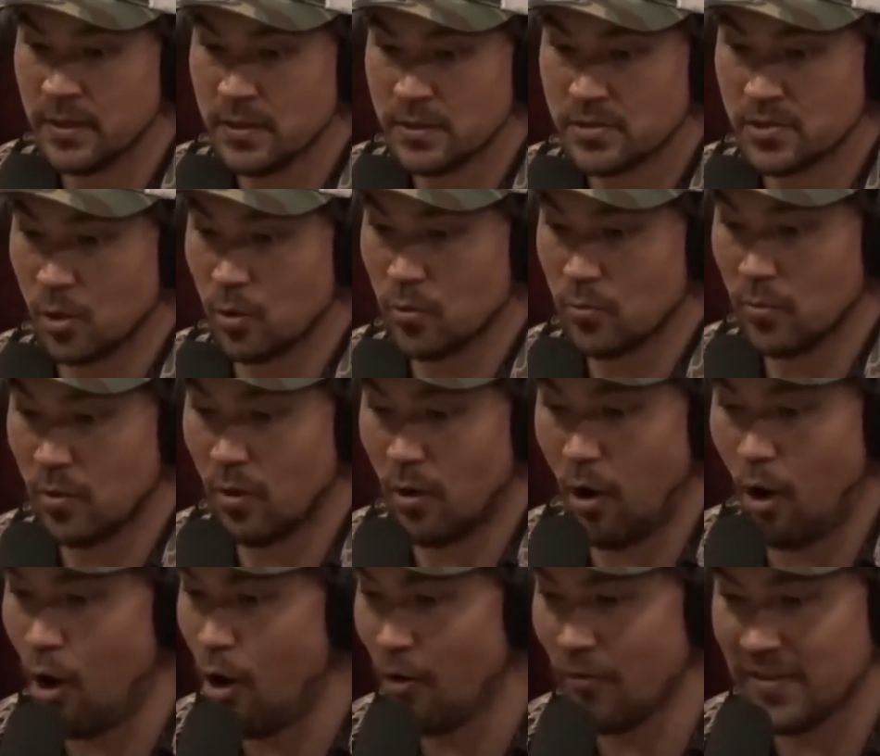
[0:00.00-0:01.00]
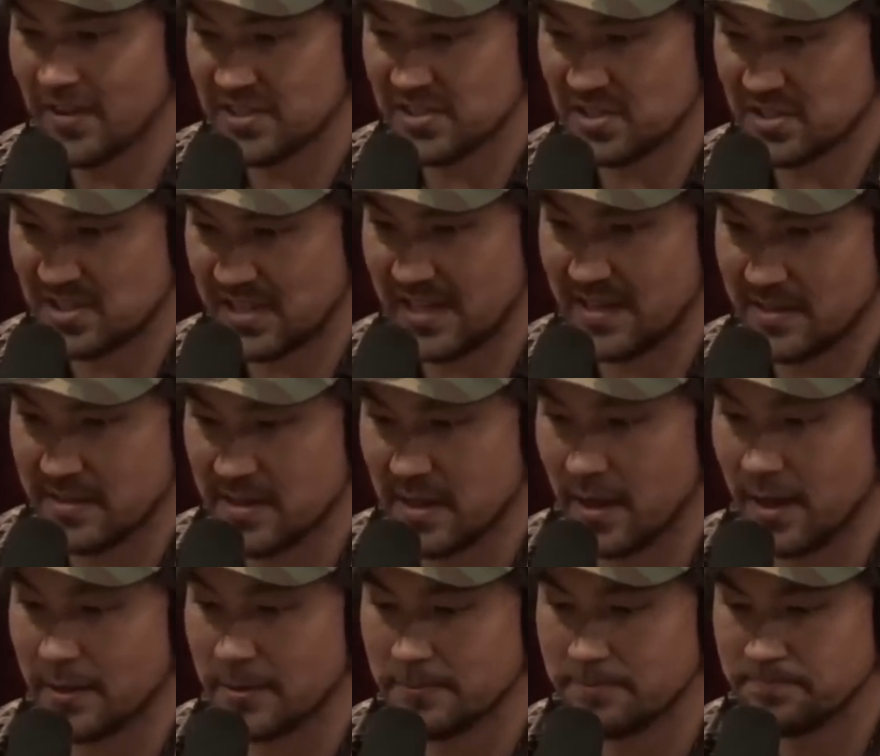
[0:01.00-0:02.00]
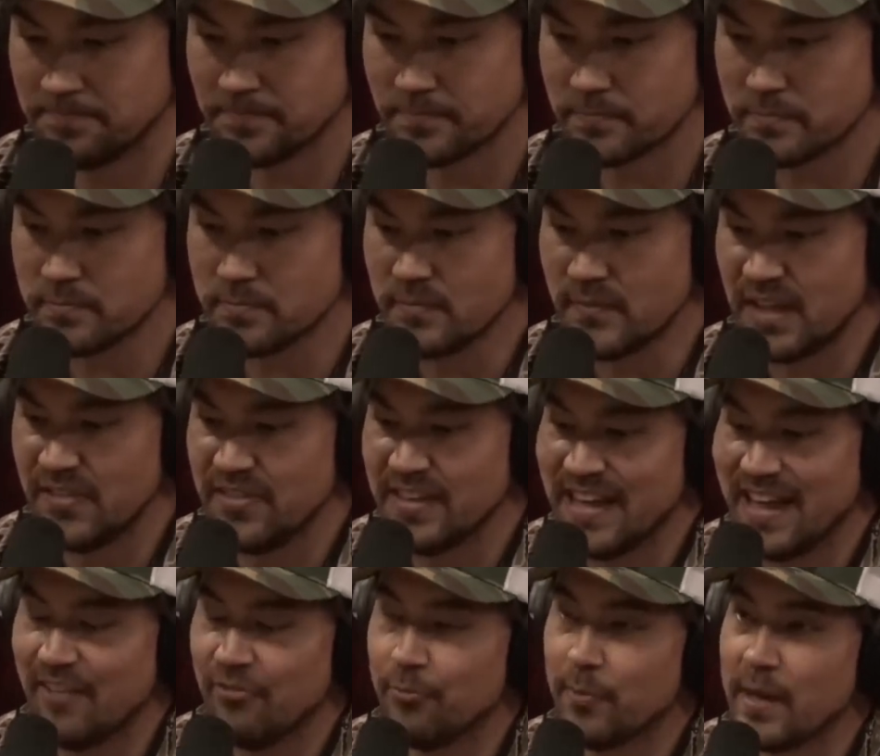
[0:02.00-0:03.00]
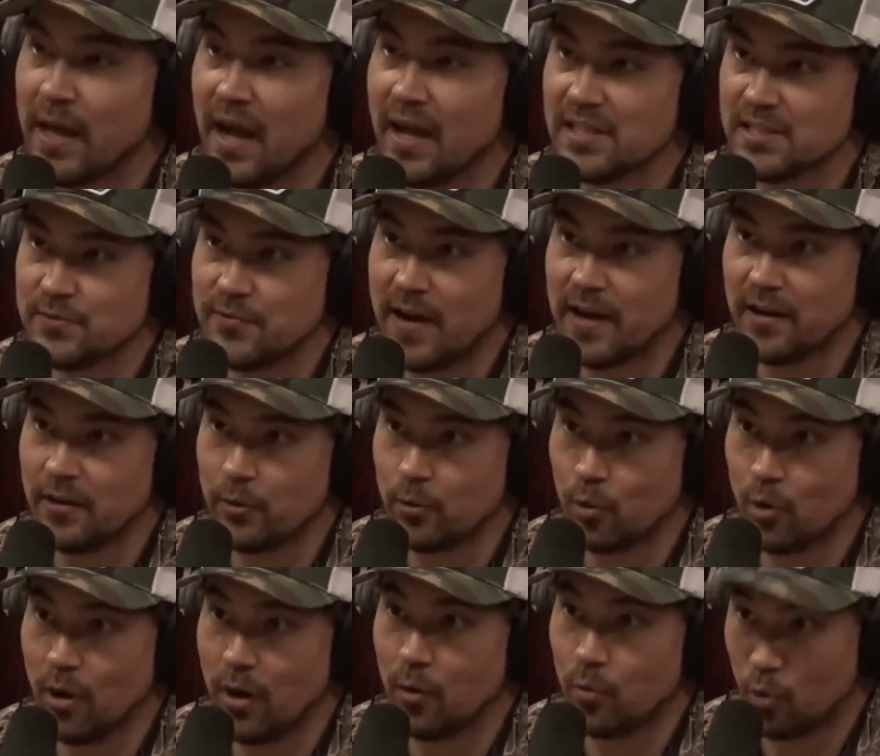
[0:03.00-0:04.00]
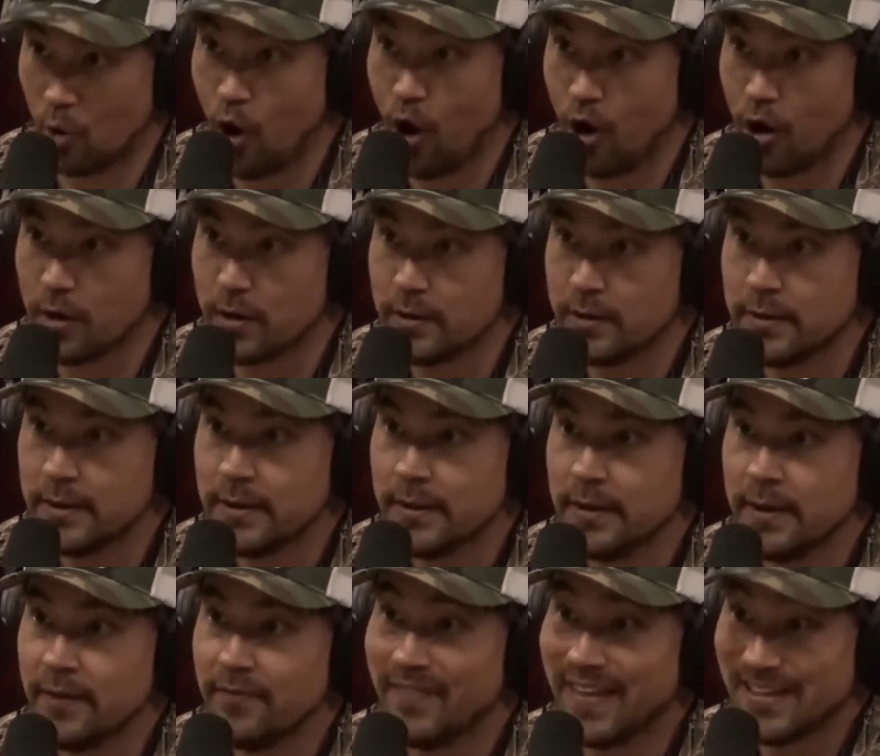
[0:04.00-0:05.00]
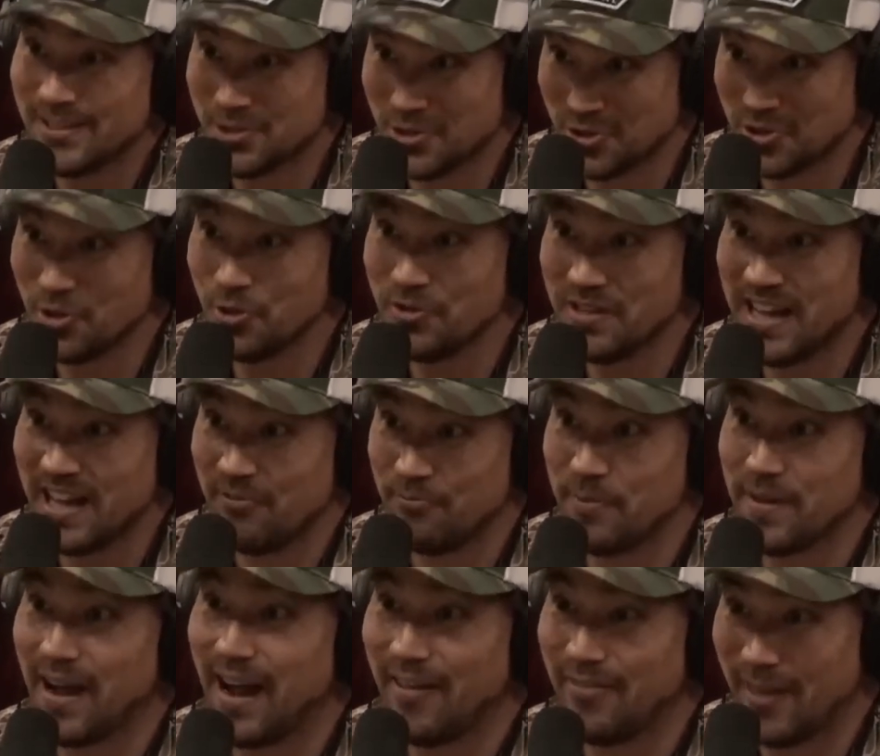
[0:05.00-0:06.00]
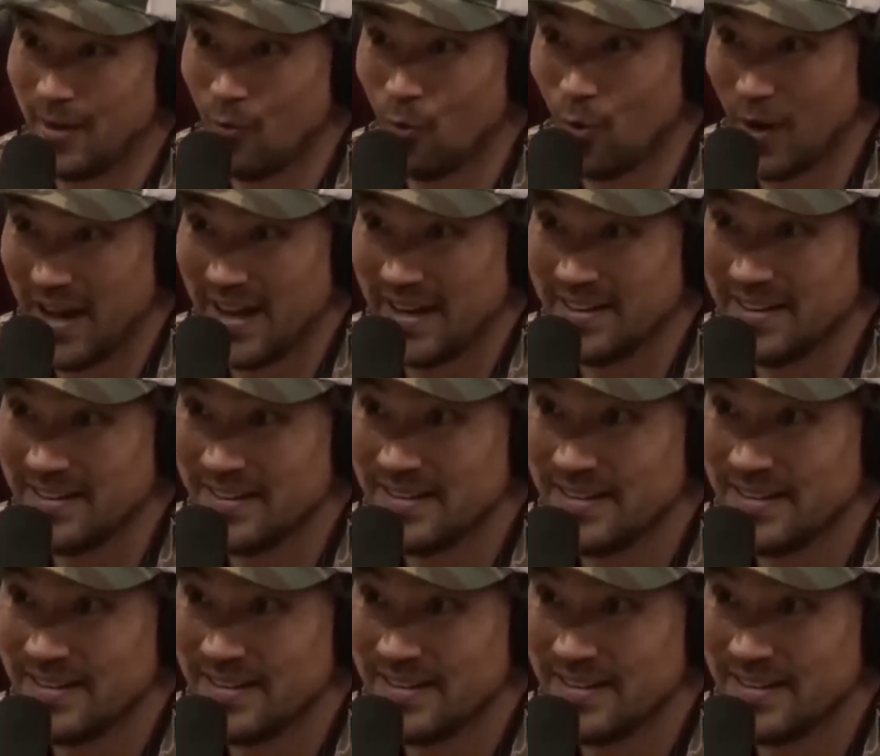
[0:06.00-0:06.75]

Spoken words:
So all this is said and done, the FBI is found in the wrong. They sue the FBI, they win.